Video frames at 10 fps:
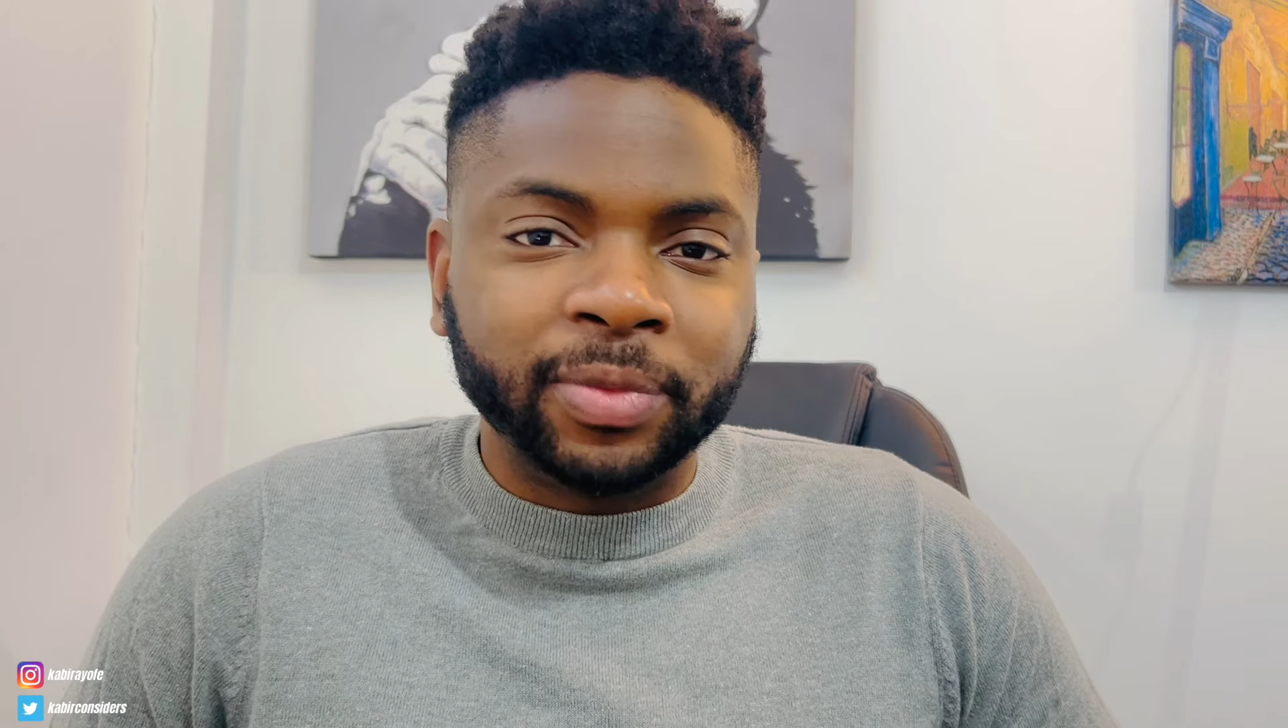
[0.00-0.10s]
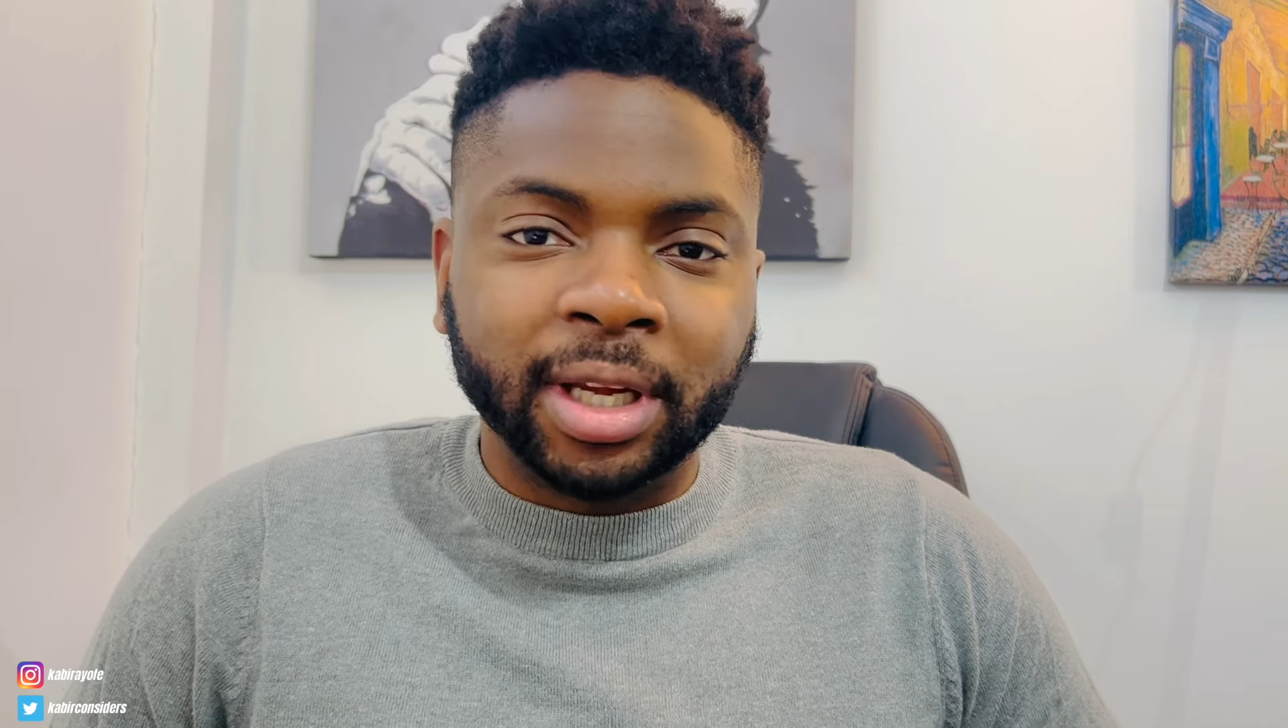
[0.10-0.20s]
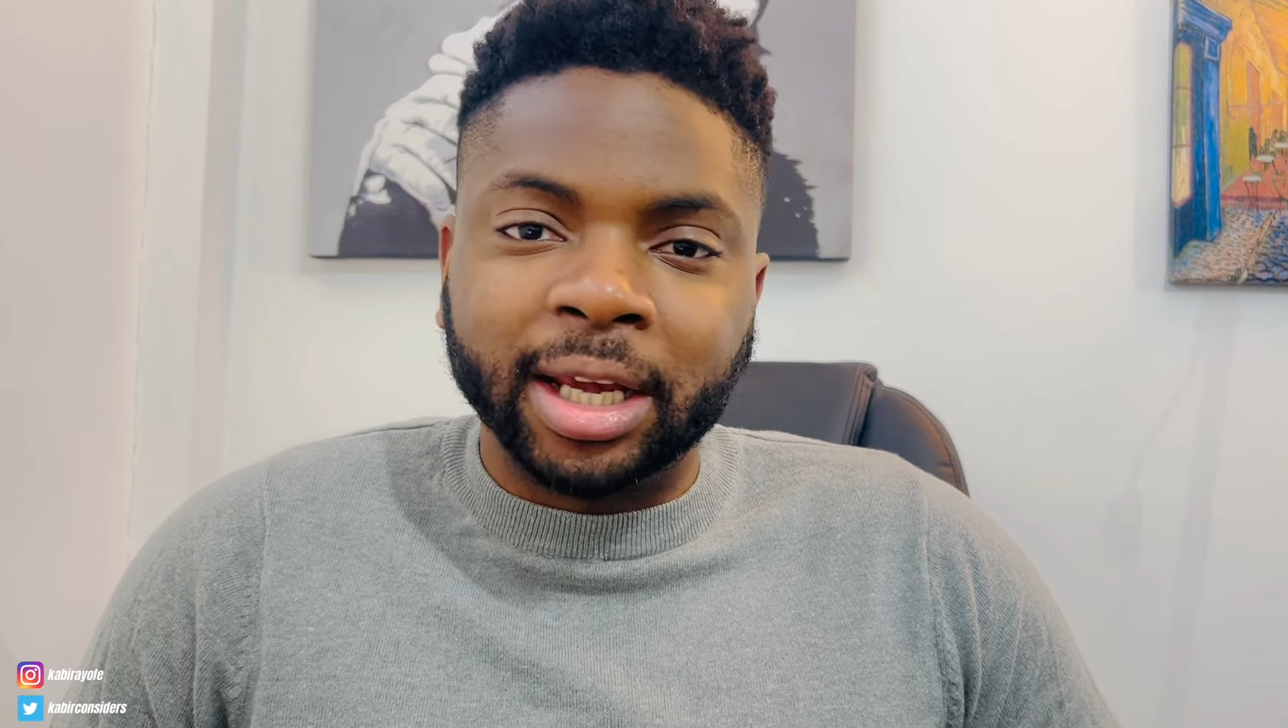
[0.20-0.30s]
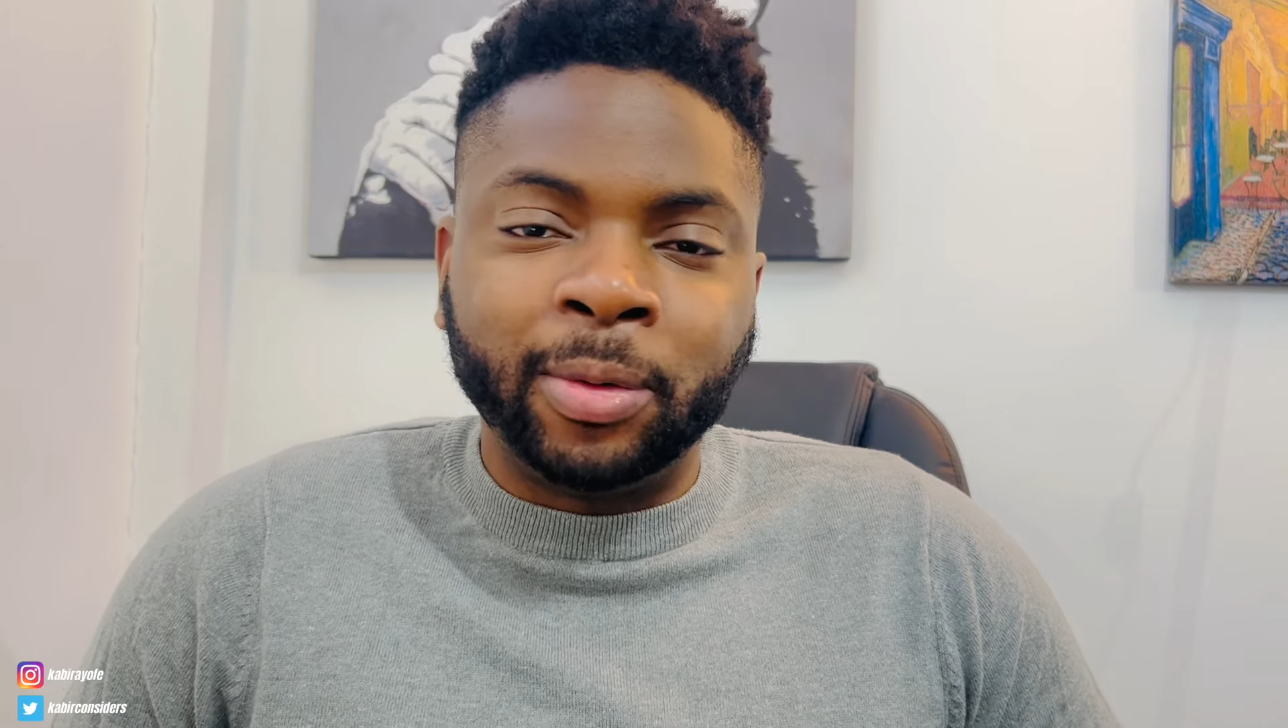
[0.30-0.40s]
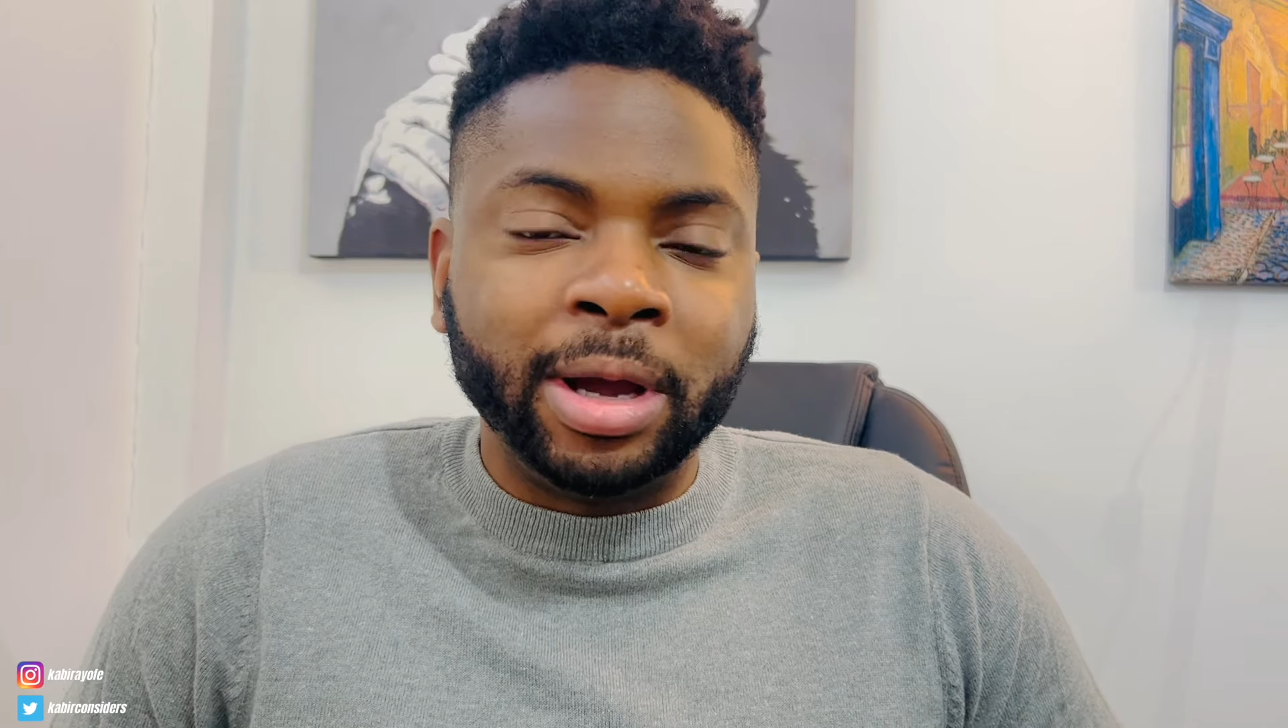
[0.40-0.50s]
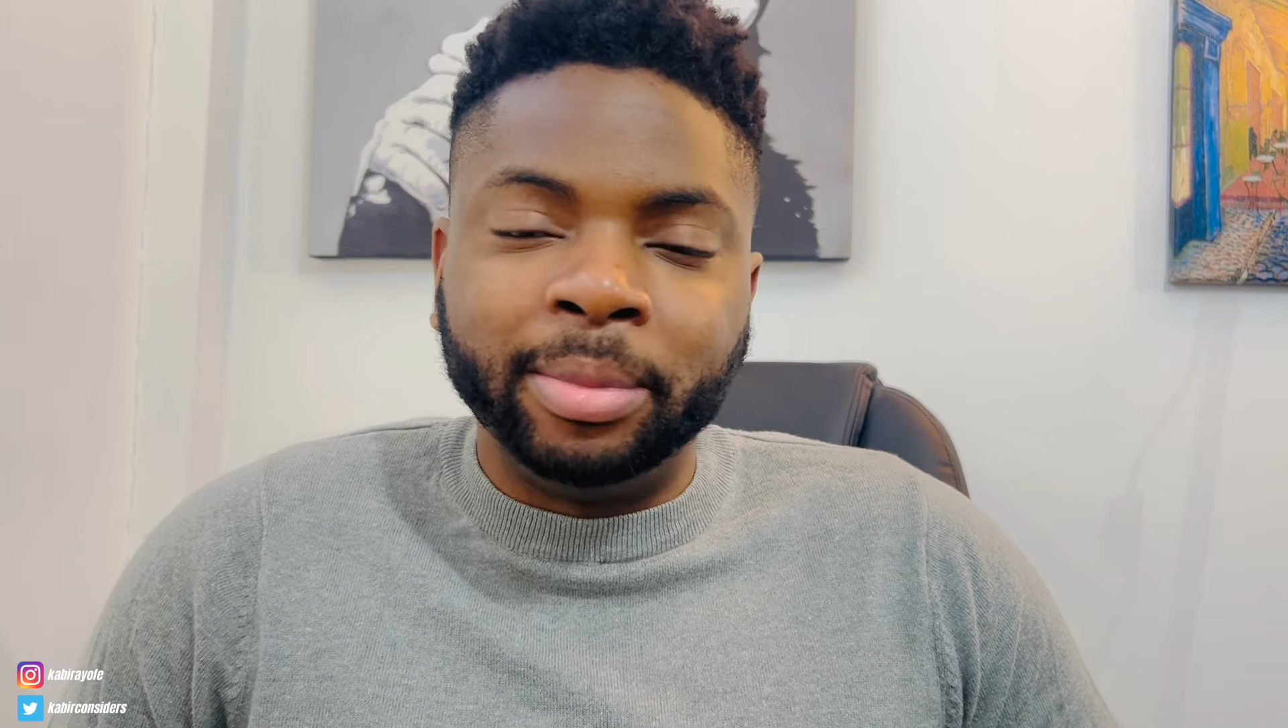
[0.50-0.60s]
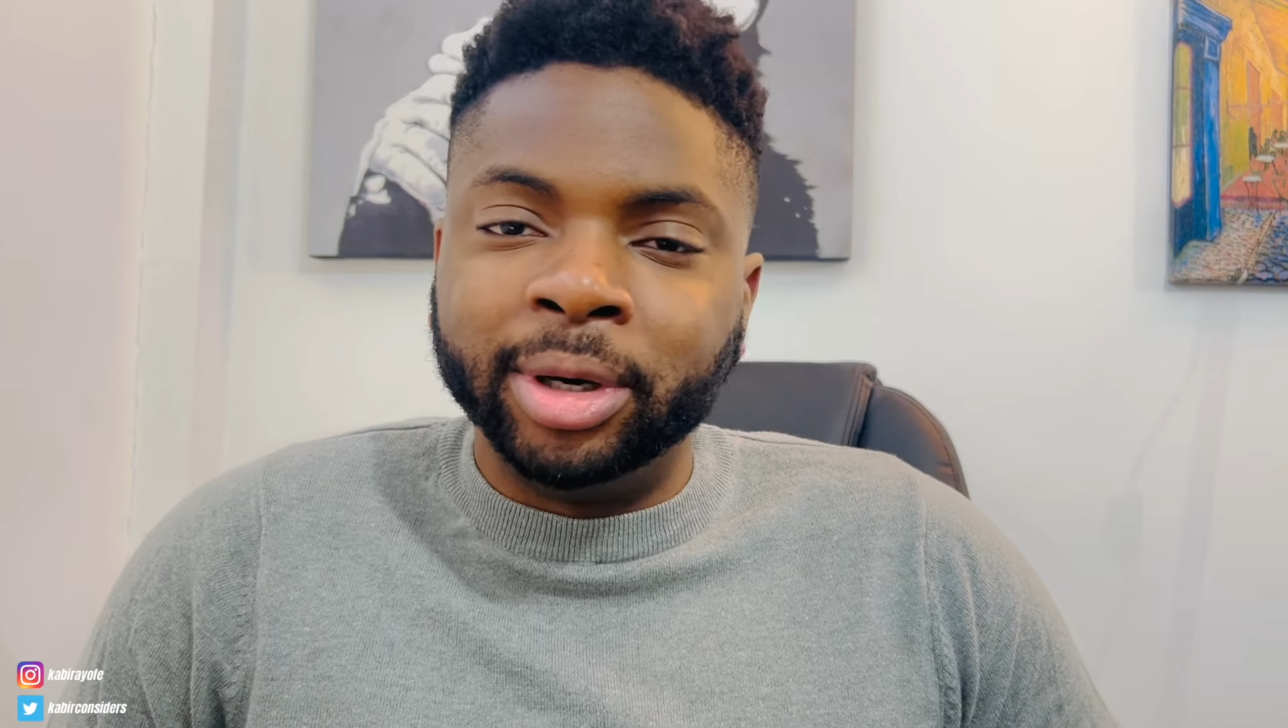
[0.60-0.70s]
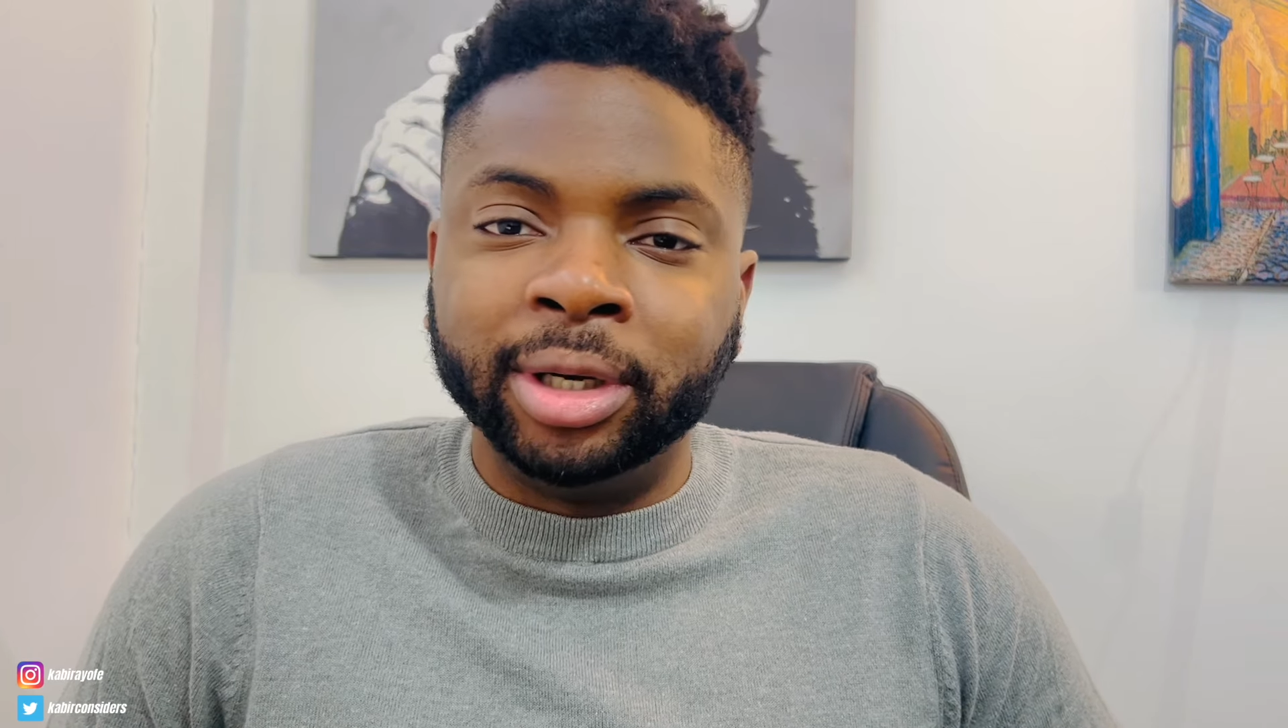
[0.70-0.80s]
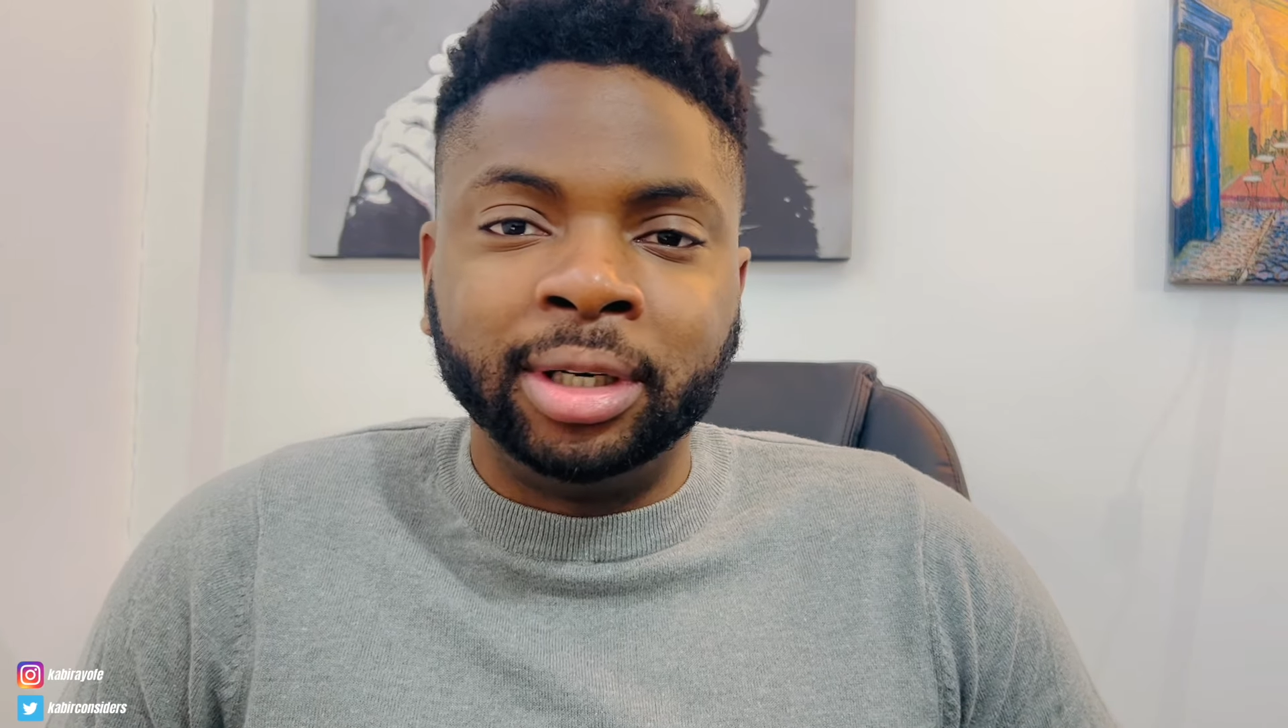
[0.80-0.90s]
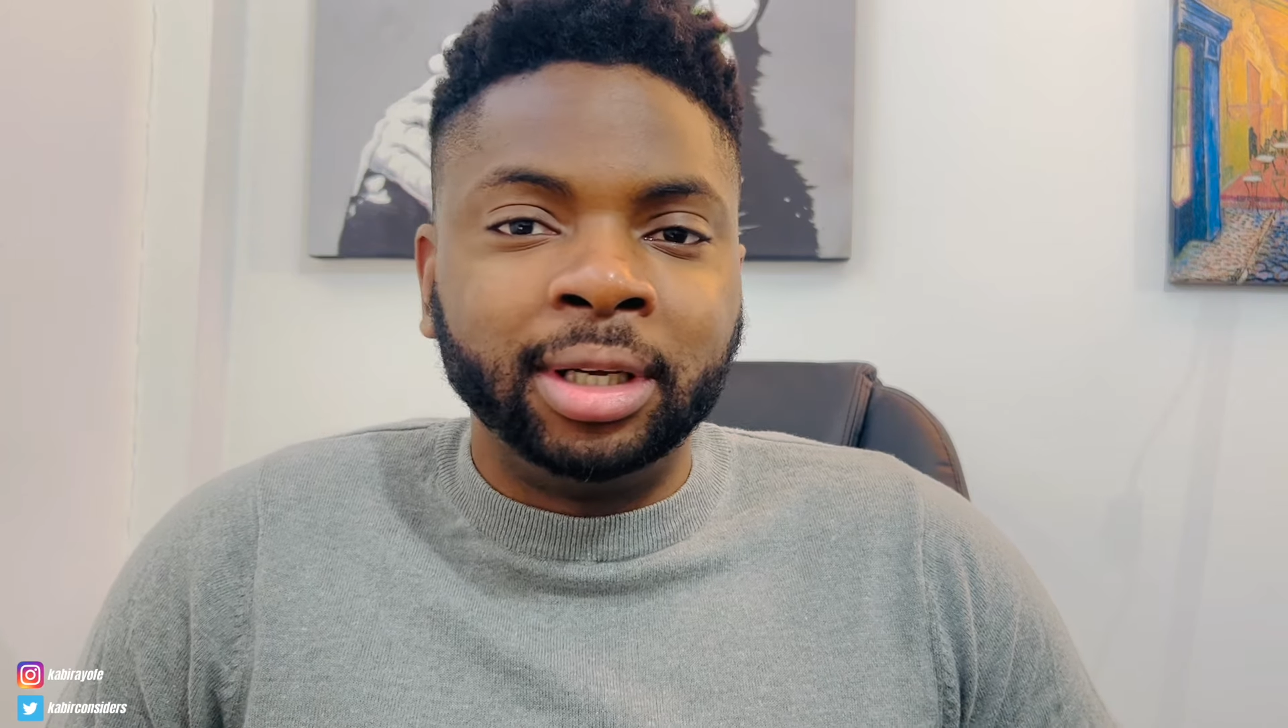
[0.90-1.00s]

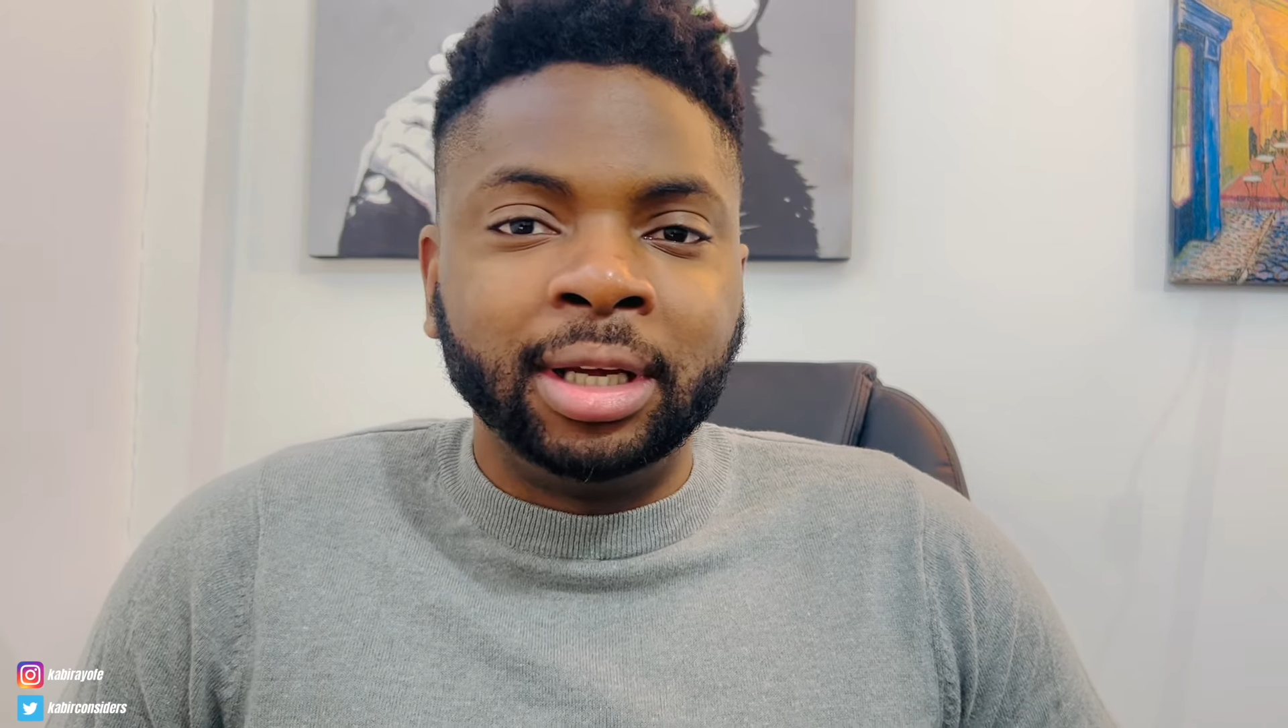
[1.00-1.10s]
equipment,